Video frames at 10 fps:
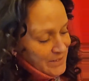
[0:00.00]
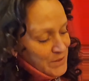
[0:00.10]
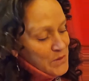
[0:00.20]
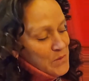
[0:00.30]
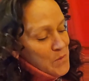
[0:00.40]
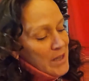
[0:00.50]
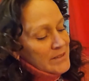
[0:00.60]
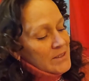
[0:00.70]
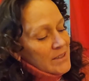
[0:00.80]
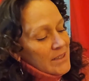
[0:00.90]

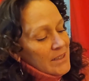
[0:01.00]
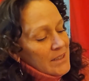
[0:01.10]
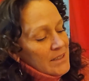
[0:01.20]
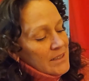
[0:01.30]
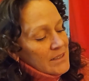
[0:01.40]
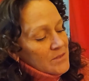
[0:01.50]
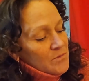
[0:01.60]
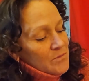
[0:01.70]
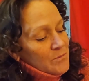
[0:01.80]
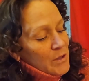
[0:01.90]
Watching his
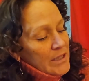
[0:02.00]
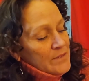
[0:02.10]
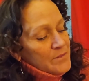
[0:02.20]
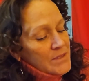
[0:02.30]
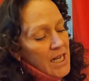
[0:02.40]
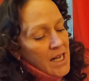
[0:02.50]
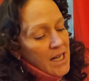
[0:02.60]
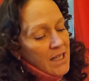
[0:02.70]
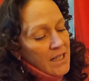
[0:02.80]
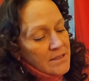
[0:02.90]
wife's
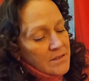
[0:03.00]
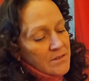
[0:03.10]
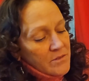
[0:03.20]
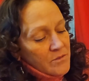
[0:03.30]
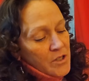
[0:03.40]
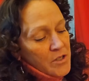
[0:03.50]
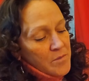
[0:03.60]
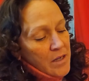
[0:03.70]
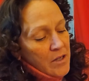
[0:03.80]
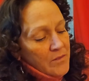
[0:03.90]
eyes roam
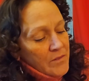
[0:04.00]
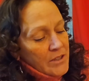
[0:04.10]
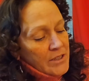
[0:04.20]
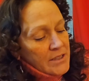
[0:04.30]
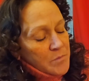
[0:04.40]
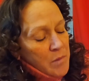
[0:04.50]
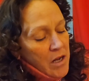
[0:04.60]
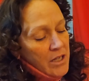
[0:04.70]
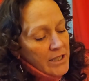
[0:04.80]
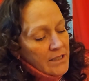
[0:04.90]
over his
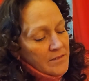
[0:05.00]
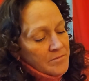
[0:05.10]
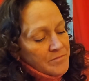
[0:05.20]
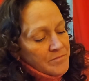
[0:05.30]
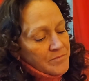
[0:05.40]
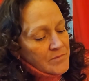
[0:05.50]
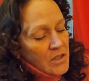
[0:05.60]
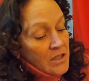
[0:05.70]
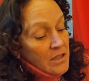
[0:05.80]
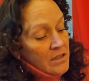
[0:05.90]
body.
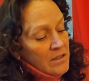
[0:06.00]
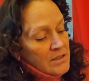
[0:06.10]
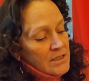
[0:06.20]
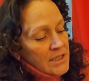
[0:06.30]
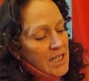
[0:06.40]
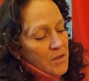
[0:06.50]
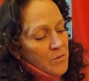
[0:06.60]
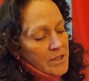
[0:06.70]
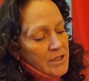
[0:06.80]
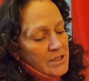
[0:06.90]
Tonight we're
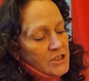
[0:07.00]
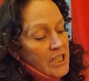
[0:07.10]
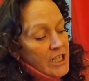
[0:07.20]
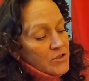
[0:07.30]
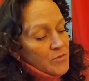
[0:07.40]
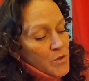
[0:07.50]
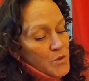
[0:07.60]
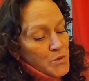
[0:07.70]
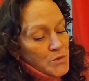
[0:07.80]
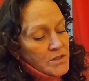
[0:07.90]
going to change
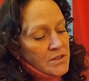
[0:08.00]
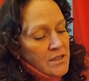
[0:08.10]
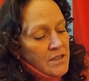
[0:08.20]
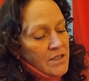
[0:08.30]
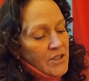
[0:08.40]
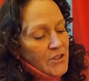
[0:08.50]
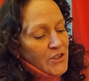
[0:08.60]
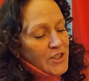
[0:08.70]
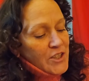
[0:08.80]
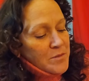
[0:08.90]
roles. You're
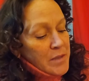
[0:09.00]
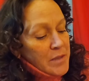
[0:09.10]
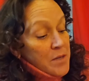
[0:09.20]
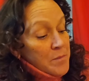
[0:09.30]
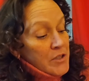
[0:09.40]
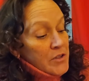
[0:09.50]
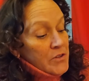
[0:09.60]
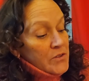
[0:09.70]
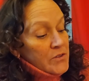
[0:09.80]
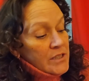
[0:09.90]
going to become a
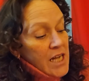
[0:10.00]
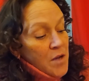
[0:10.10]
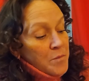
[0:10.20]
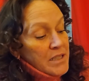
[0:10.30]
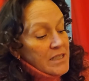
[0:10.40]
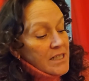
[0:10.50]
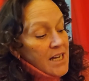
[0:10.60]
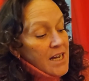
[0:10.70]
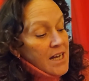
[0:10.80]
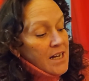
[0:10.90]
girl and I'll be the
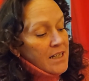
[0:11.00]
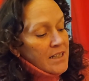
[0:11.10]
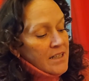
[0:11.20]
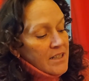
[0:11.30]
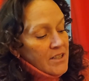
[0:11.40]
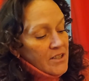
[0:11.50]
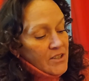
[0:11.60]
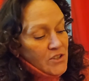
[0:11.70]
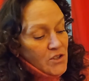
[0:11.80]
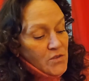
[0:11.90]
guy.
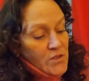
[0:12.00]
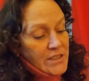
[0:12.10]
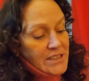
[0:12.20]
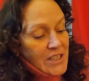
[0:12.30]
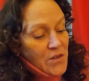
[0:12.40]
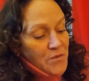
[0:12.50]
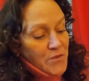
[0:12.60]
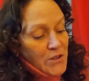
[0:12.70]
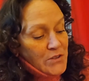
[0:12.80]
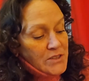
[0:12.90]
You get to go
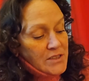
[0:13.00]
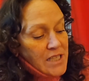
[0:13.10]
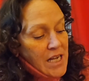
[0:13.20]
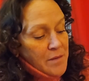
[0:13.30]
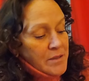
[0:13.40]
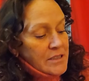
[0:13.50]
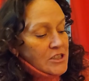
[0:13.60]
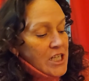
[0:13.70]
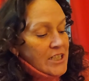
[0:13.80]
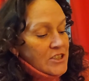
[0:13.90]
first. I'm going to
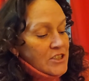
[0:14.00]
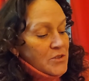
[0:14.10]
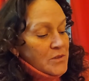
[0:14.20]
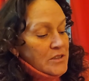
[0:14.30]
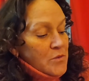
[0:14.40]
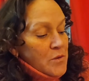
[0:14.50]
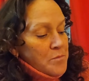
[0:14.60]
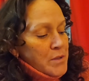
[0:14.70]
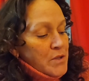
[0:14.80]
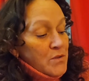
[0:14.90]
change you into a
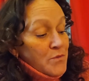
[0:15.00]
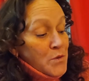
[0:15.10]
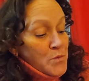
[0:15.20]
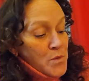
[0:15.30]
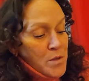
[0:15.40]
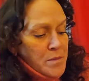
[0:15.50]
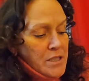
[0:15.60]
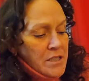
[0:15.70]
beautiful woman.